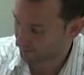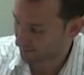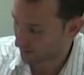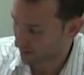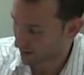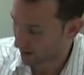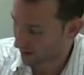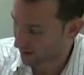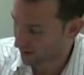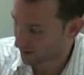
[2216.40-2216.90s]

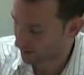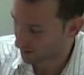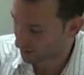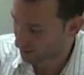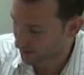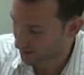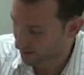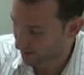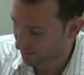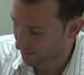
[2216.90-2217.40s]
Your partner would
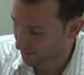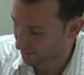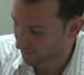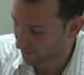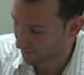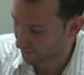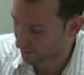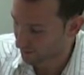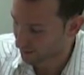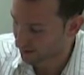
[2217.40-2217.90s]
be covered
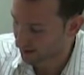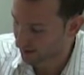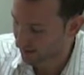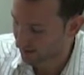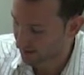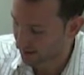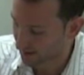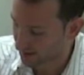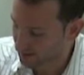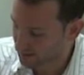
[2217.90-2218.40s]
for
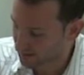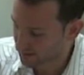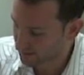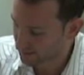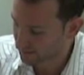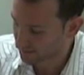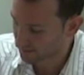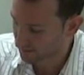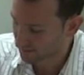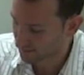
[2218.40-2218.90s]

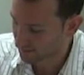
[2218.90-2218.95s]
$48,000.